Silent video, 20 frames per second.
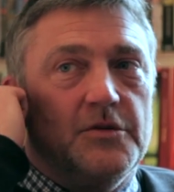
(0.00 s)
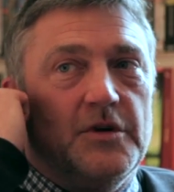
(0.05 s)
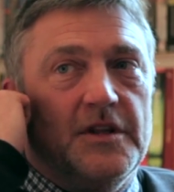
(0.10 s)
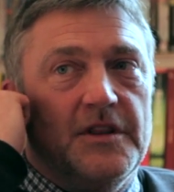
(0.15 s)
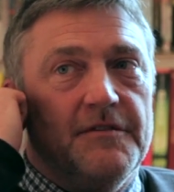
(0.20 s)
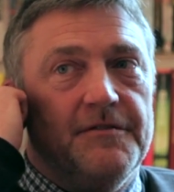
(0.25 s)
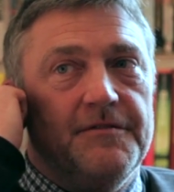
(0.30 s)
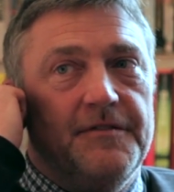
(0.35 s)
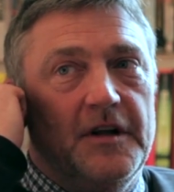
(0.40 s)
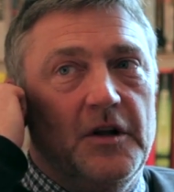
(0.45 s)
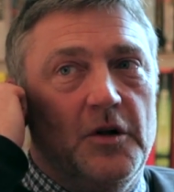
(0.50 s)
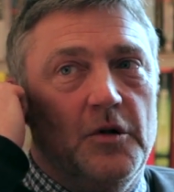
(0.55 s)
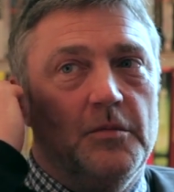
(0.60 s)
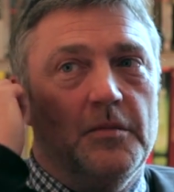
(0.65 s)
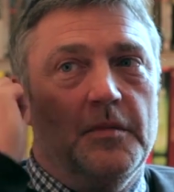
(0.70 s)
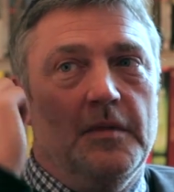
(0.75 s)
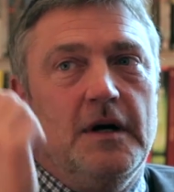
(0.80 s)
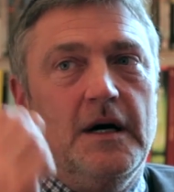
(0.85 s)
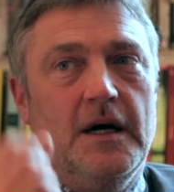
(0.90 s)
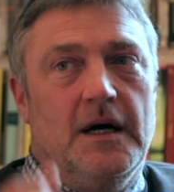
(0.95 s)
in the film.
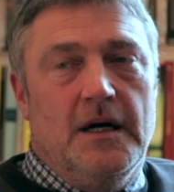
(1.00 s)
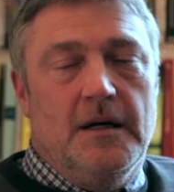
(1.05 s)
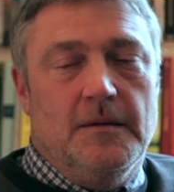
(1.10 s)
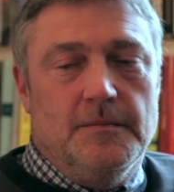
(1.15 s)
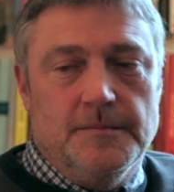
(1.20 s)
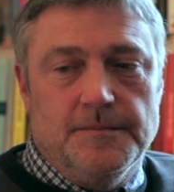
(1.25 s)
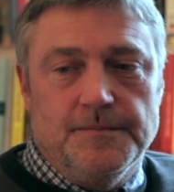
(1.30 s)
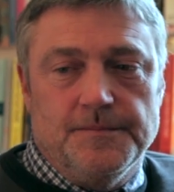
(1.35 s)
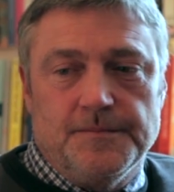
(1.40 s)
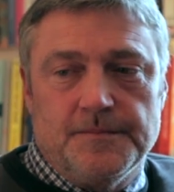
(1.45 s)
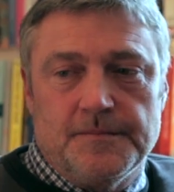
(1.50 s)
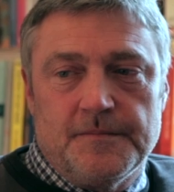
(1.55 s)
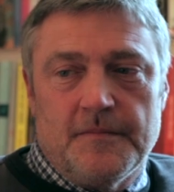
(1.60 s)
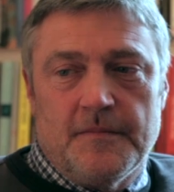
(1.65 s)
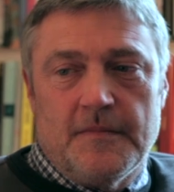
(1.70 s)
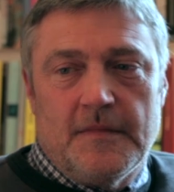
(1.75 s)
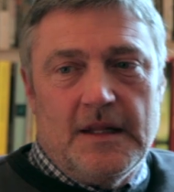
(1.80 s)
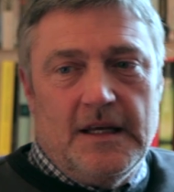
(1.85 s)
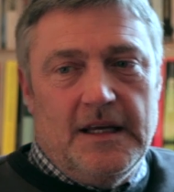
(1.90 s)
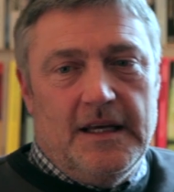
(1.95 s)

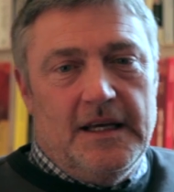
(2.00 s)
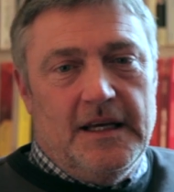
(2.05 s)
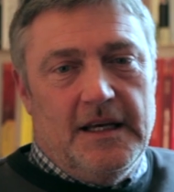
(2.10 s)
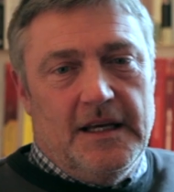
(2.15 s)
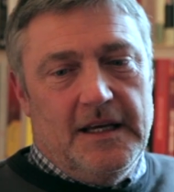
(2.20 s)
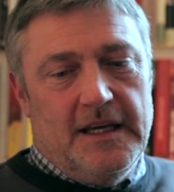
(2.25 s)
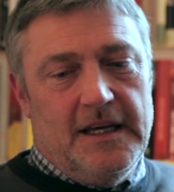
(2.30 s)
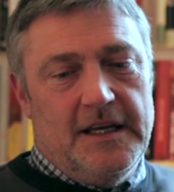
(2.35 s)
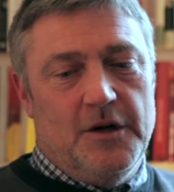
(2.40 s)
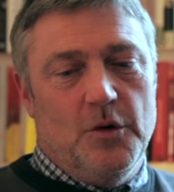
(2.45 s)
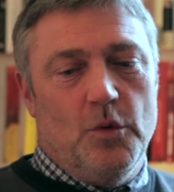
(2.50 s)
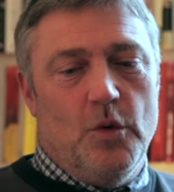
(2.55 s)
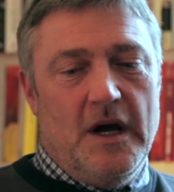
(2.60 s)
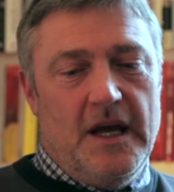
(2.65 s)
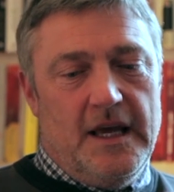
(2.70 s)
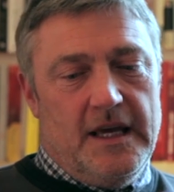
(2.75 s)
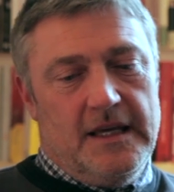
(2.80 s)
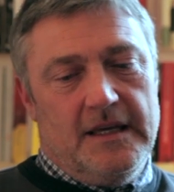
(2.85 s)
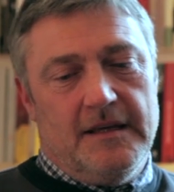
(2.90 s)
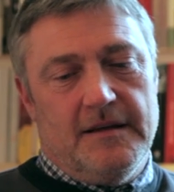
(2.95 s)
In a
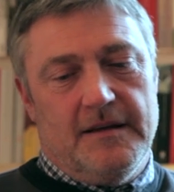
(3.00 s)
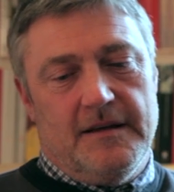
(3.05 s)
way,